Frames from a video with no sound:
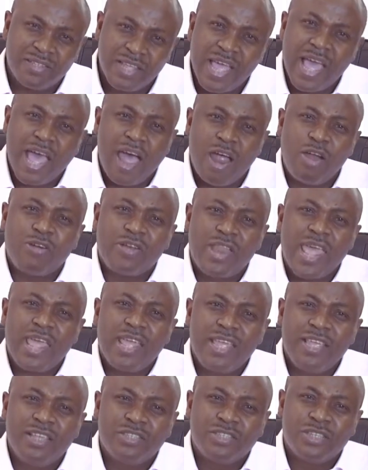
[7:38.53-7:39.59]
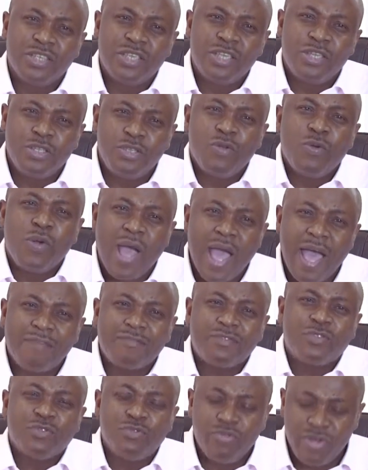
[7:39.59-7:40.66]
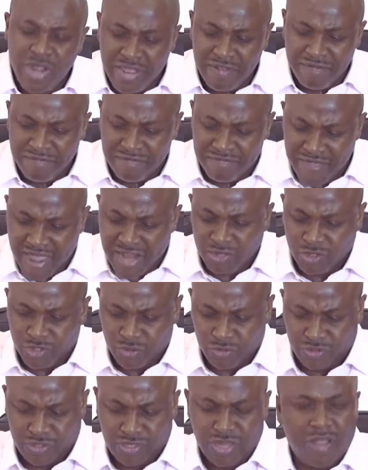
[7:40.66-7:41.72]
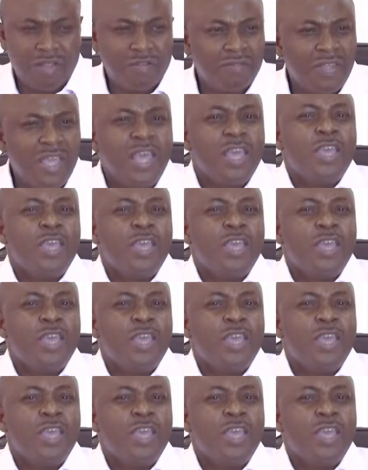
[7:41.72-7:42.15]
The R there is you have to reinvent yourself.